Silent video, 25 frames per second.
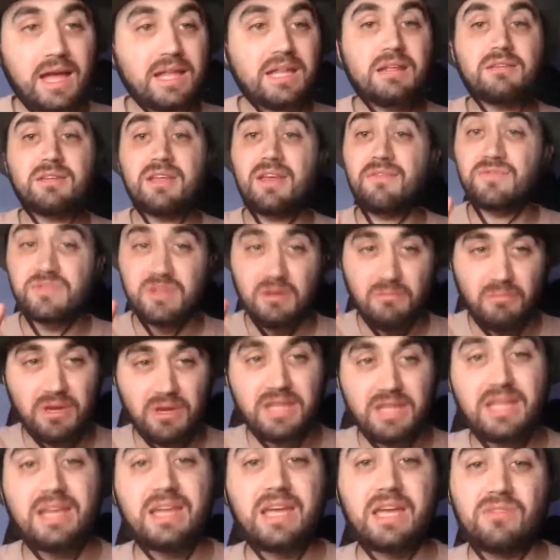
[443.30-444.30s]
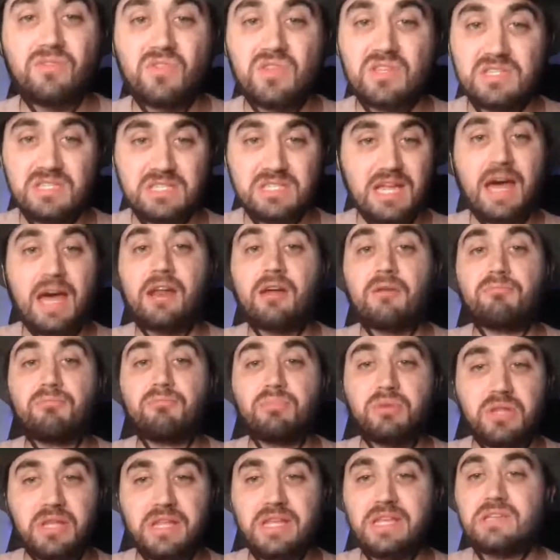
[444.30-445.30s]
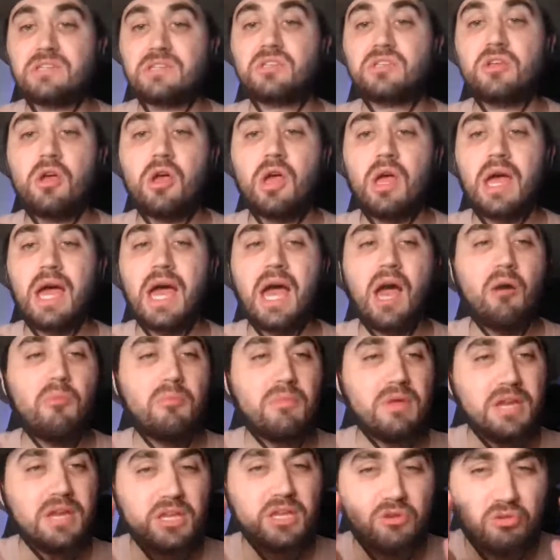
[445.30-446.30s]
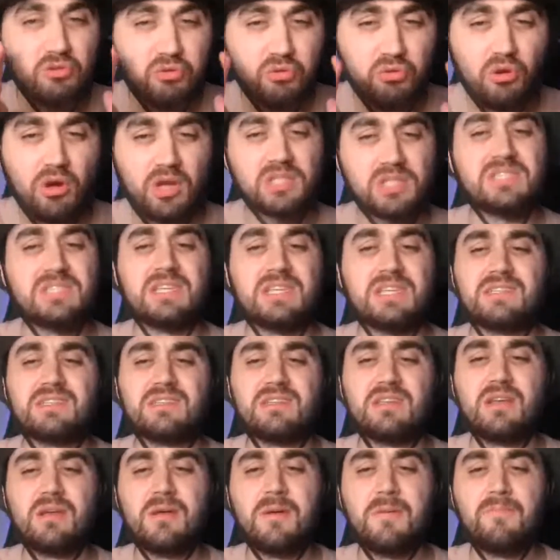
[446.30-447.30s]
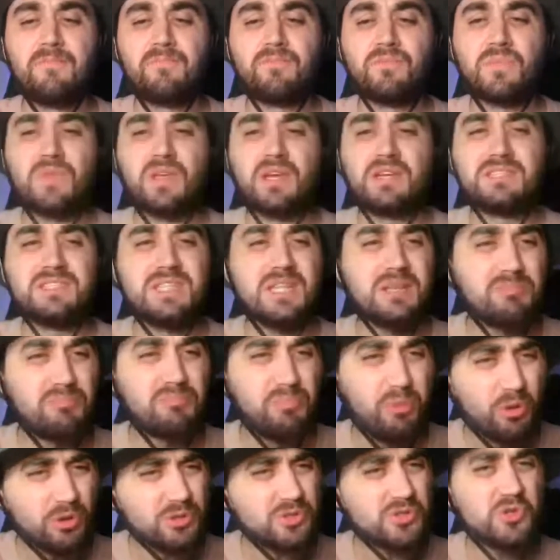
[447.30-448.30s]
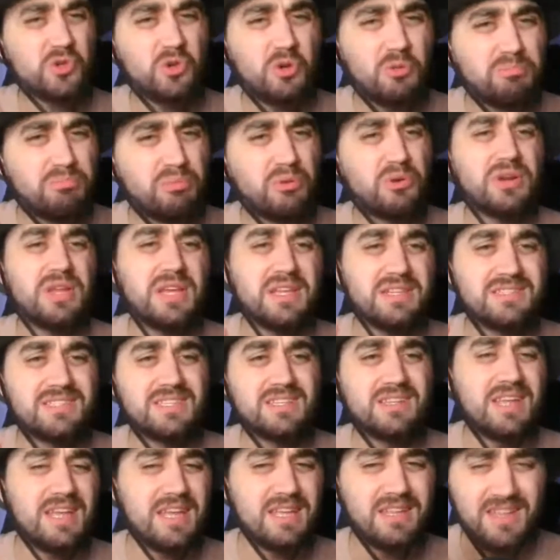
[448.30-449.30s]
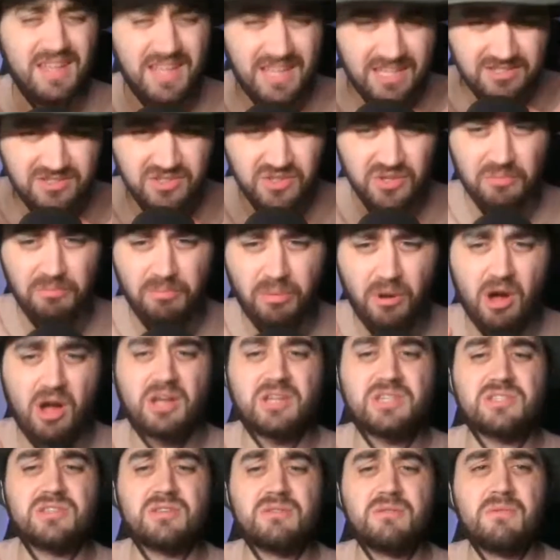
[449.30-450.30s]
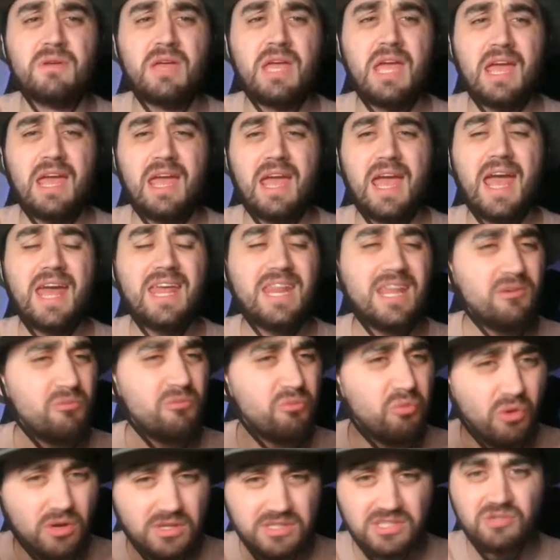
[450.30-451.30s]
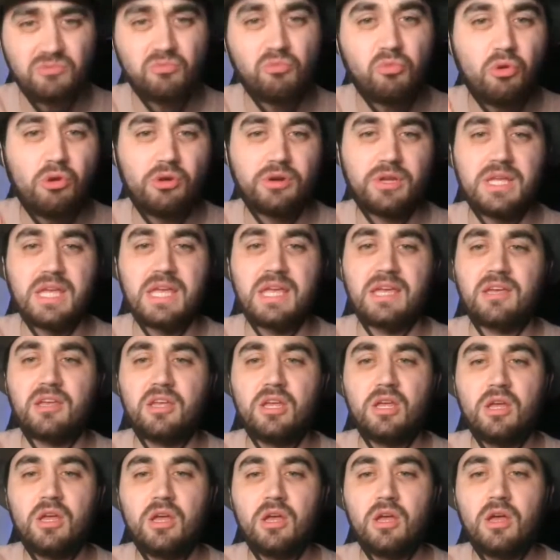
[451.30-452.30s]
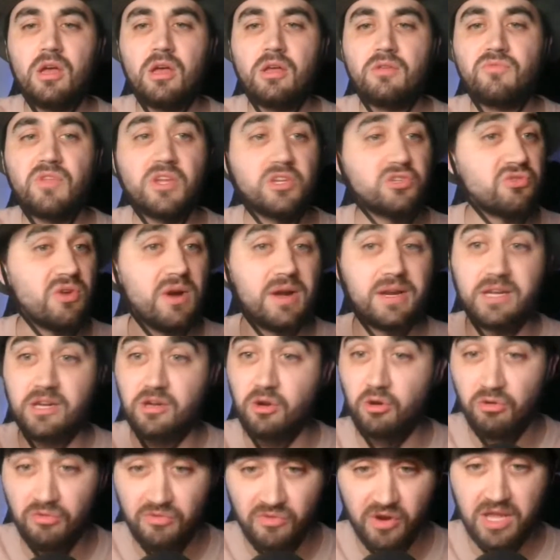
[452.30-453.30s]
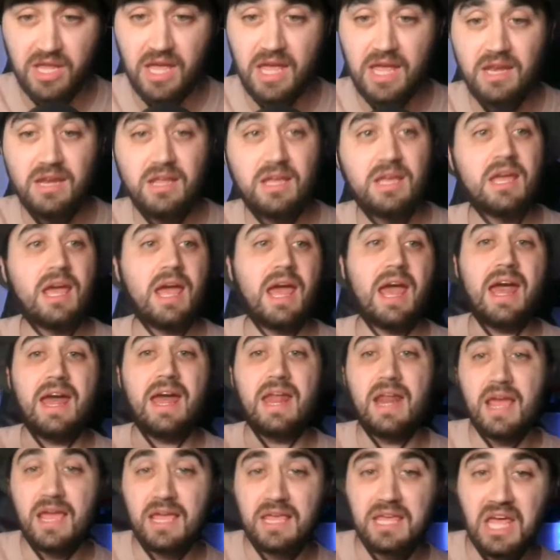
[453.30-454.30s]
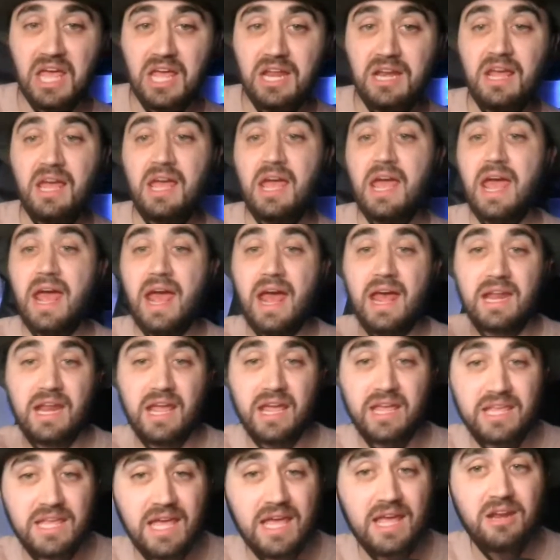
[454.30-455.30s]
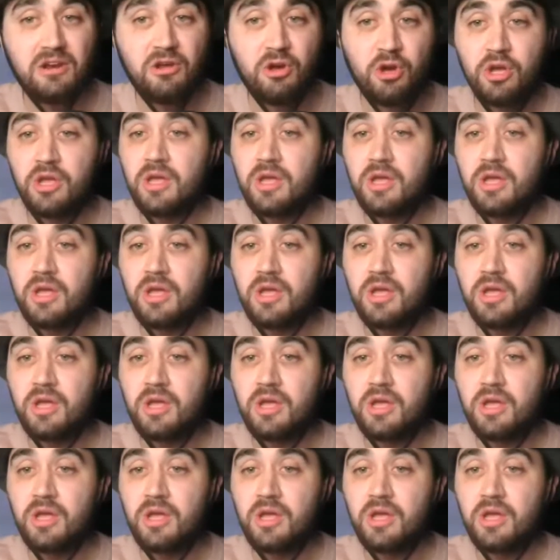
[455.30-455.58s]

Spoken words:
If somebody can get this stat up, please. How many crosses did Portugal put into the box? And it wasn't working. They tried it over again and again and again.